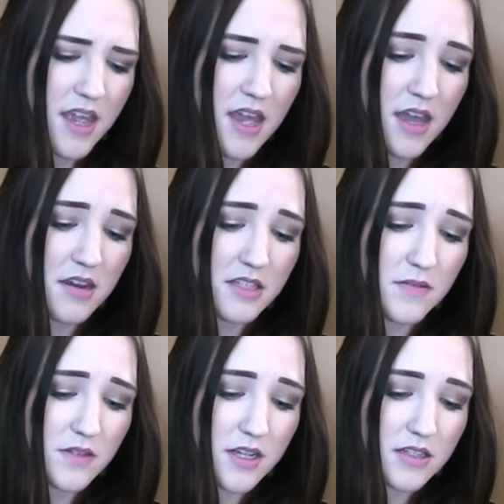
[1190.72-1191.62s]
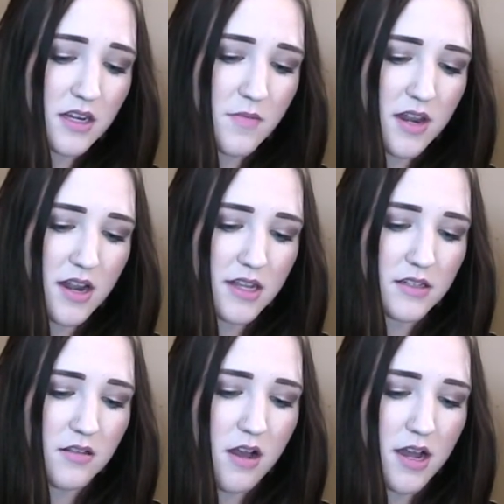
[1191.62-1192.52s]
And it seems like it's going to be a nice
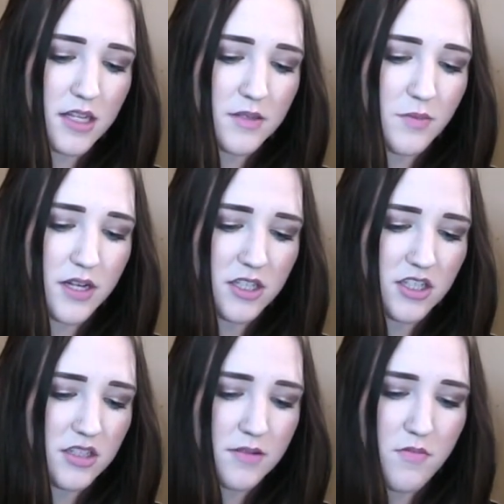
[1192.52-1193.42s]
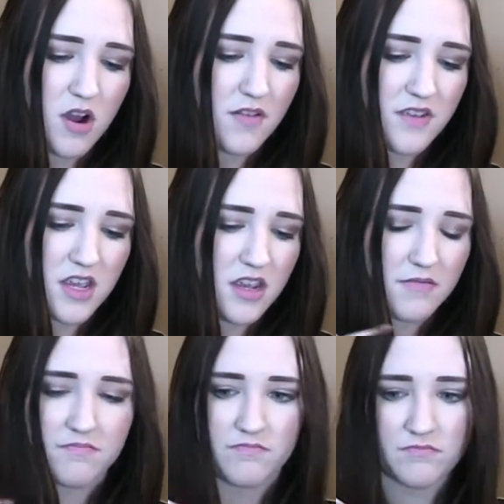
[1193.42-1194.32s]
gloss, but it's just a mauve-y
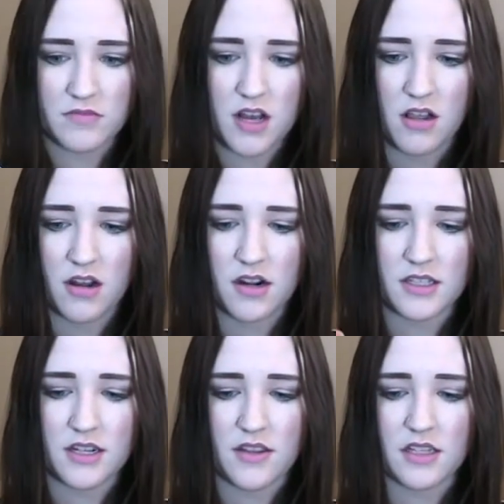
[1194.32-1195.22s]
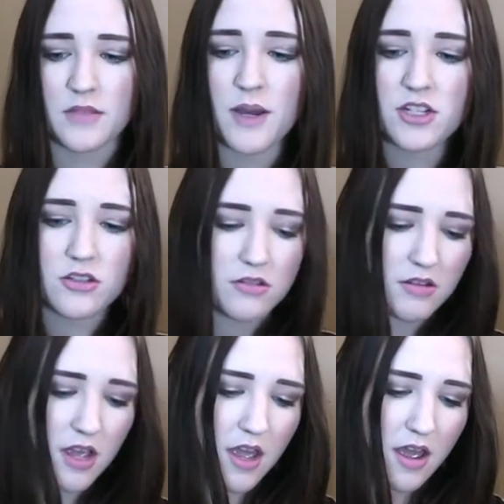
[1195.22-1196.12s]
color. It's nothing special.
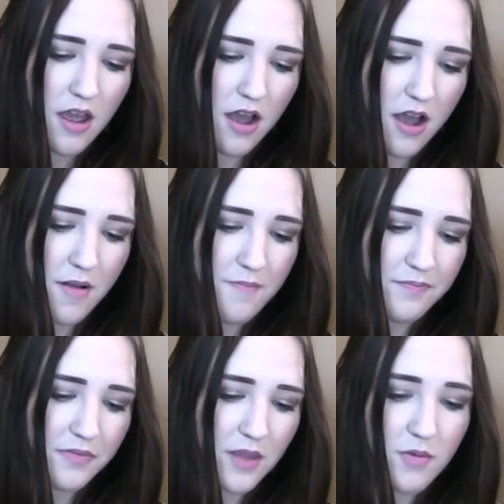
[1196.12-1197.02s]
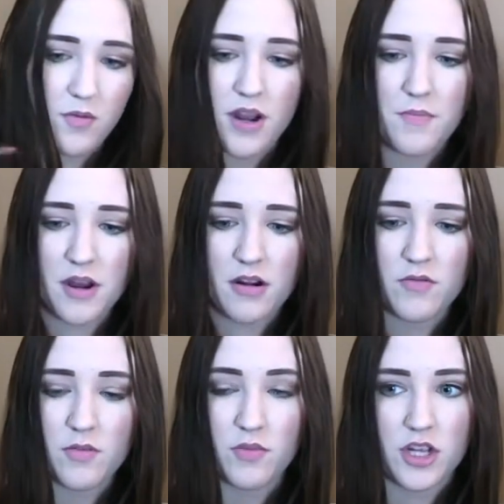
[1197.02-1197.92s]
But when I paired it
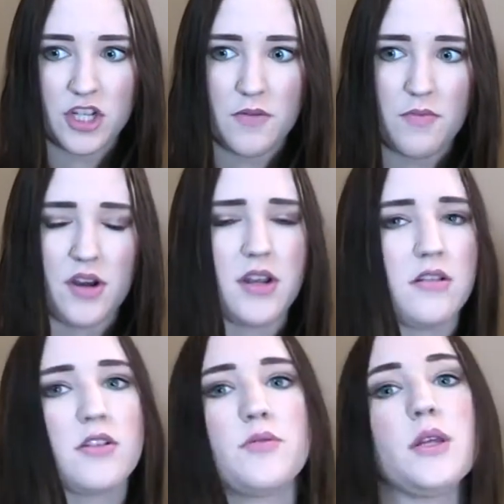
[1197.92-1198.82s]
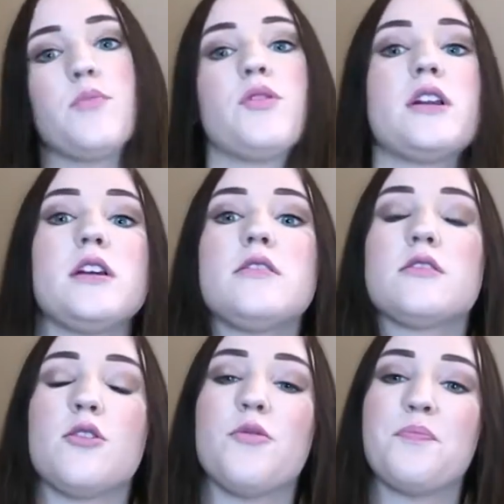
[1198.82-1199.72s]
with Blushing Bud, it looked really pretty,
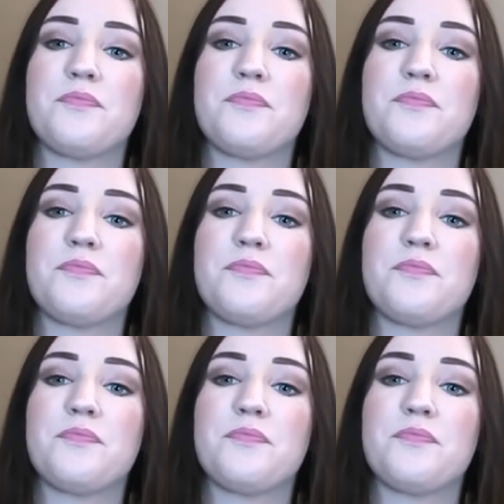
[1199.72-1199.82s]
so